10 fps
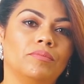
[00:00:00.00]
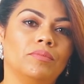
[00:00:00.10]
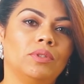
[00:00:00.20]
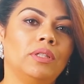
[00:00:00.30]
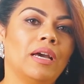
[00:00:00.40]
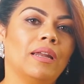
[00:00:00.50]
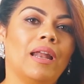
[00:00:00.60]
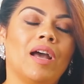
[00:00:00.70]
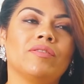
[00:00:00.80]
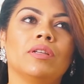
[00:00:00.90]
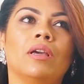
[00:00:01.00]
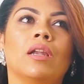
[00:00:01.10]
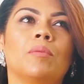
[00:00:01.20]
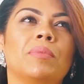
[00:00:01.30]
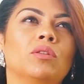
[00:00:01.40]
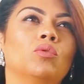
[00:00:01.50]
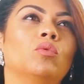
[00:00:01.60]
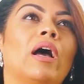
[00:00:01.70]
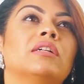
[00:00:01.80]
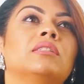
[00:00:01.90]
See, I didn't have to get up and
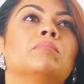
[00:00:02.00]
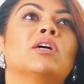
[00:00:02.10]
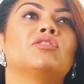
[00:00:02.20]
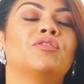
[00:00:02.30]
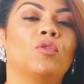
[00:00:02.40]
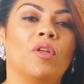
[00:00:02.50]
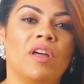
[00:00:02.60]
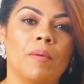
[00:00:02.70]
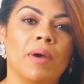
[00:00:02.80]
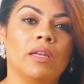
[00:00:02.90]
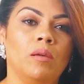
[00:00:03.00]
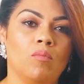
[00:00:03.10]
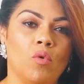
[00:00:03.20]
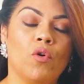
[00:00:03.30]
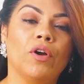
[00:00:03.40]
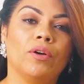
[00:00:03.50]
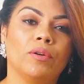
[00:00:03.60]
do as much for them anymore.